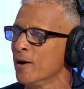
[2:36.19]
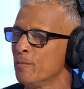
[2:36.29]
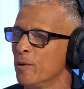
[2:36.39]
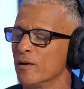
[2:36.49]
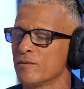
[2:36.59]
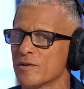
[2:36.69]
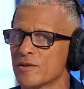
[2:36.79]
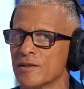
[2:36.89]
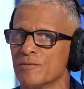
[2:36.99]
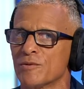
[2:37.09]
But
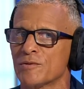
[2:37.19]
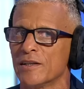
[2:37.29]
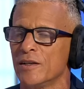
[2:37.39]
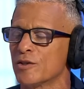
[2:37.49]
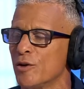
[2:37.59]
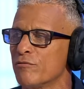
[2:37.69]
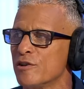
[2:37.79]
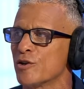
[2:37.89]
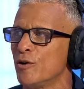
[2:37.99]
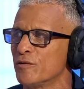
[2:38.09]
City showed a
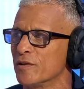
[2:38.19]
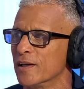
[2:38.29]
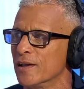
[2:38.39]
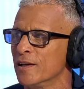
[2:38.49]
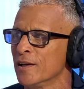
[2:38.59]
resolve today